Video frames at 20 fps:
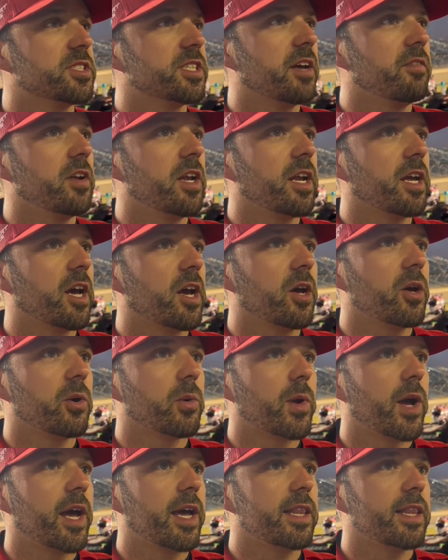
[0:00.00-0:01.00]
70 to go,
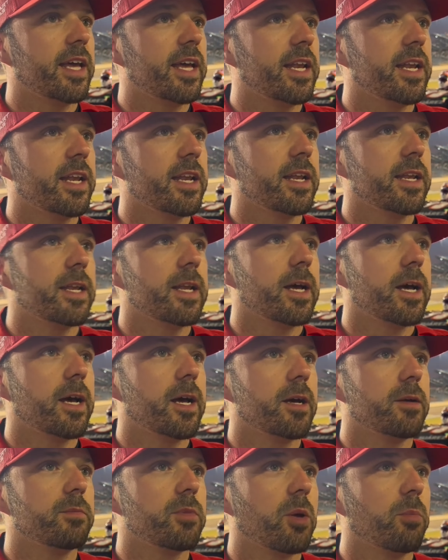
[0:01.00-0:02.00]
right, leading.
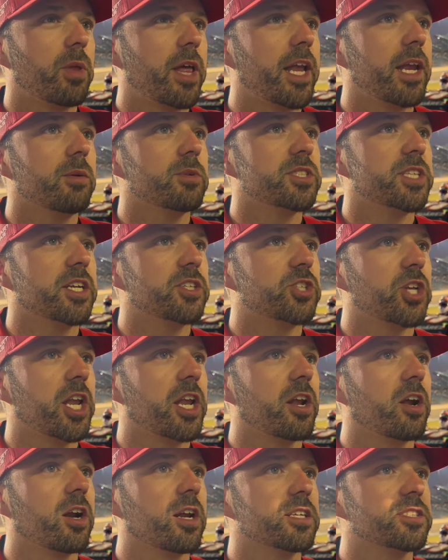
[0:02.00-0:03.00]
You know, Blaney was inching
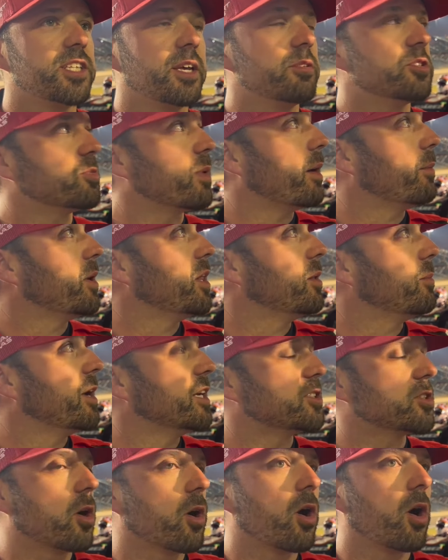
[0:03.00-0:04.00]
in on us. He was probably the
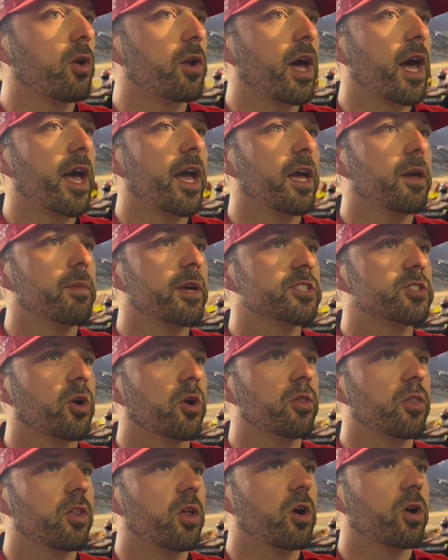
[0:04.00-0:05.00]
best car all night, best
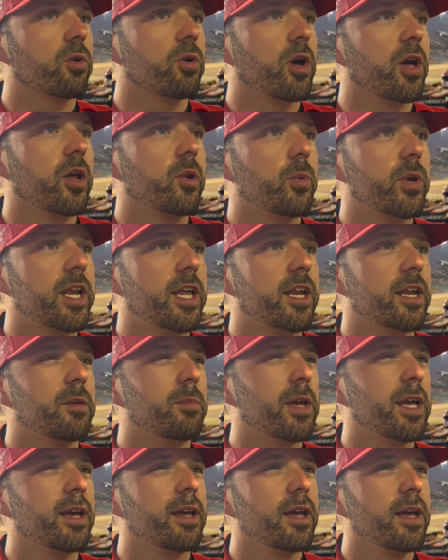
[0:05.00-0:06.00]
car in the long run. We needed to
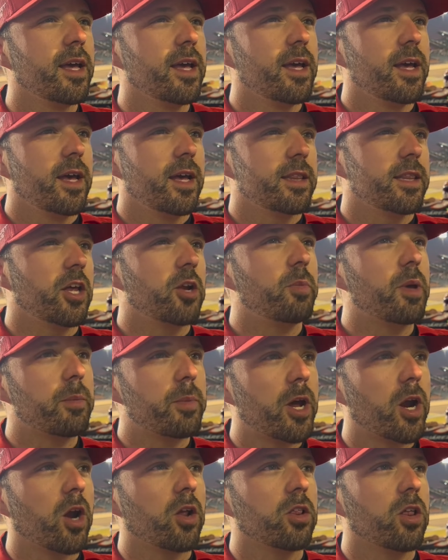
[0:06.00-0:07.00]
be a little bit
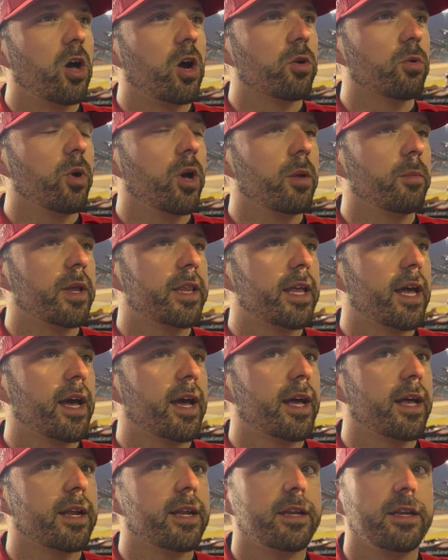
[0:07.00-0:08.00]
better on the long run, but
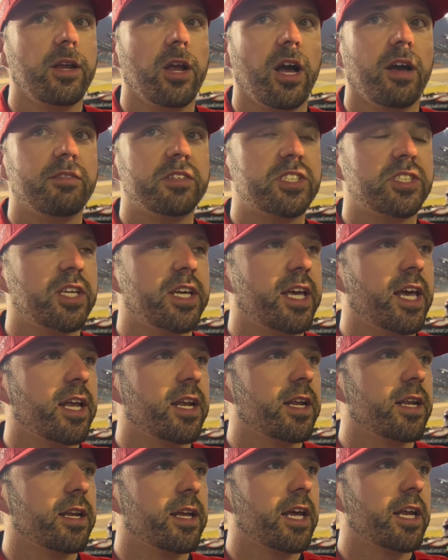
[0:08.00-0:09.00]
that, you know, obviously
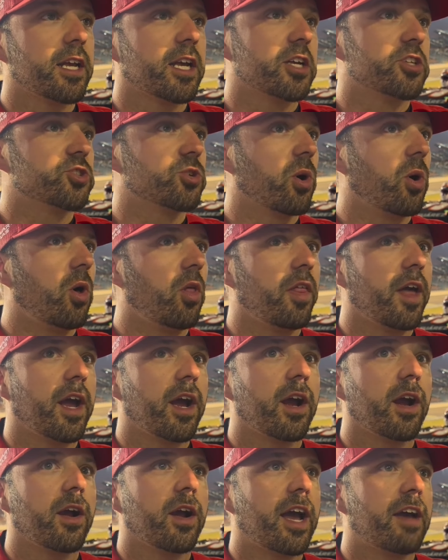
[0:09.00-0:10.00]
getting control
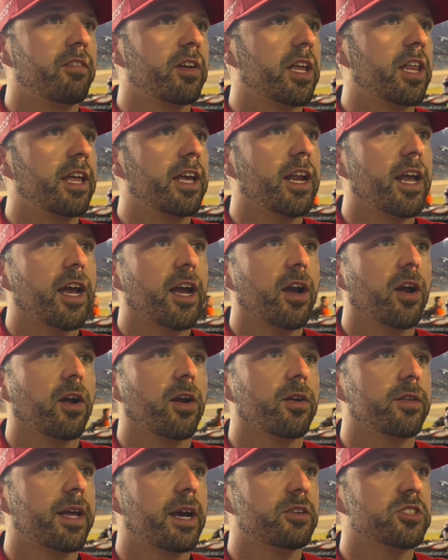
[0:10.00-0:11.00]
there, having clean
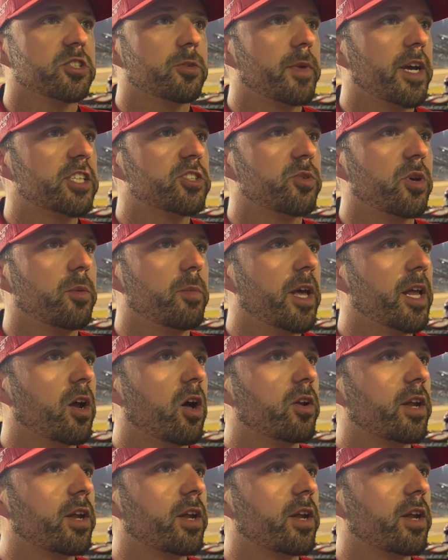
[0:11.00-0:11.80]
air, that was the best we'd been all